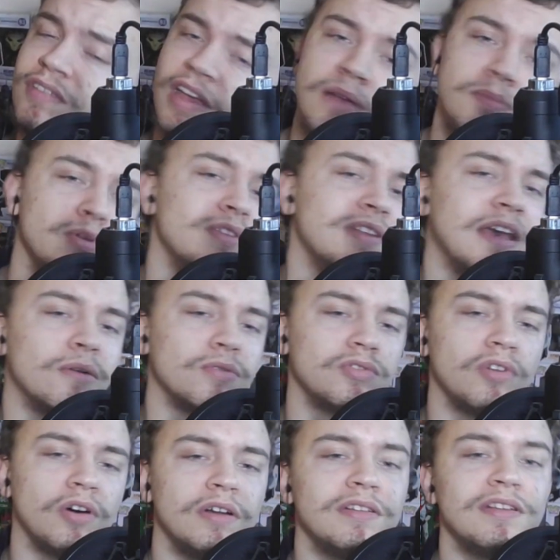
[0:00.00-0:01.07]
table on the
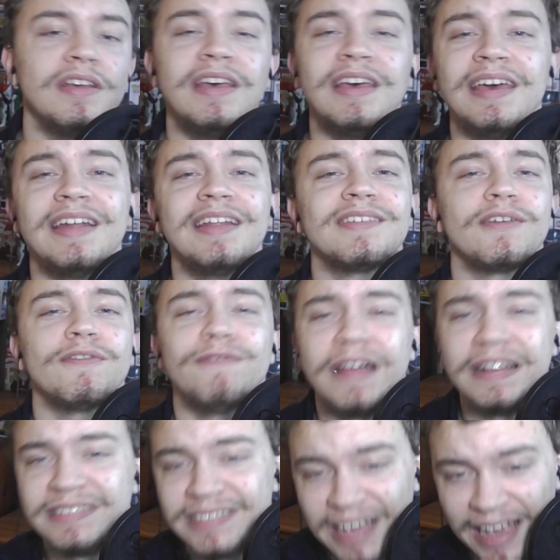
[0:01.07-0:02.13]
outside, it is a
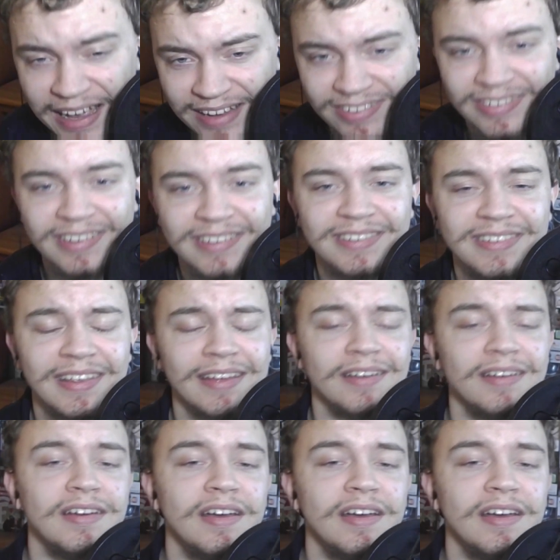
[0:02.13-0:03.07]
fantastic set,